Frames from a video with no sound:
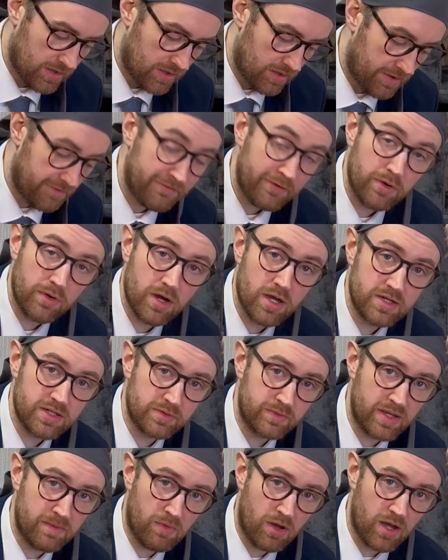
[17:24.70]
If you weren't a
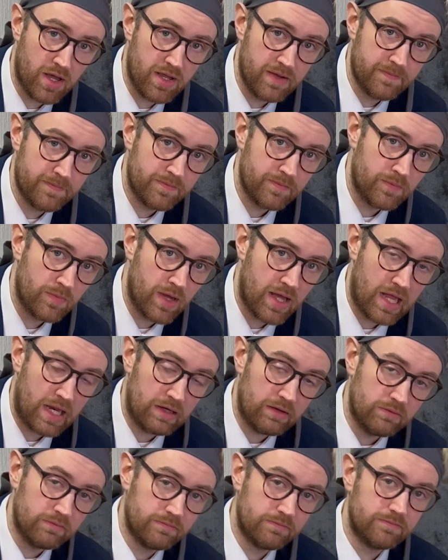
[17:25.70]
wee boy,
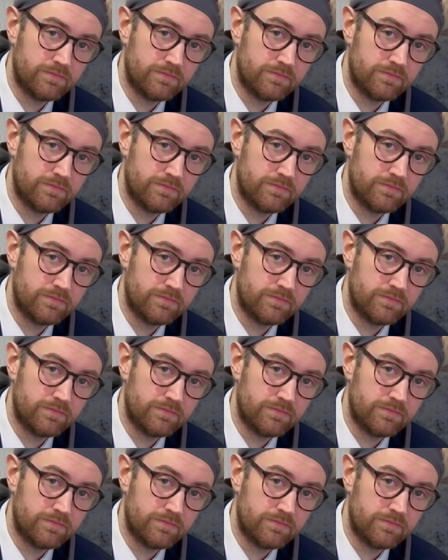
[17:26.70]
well,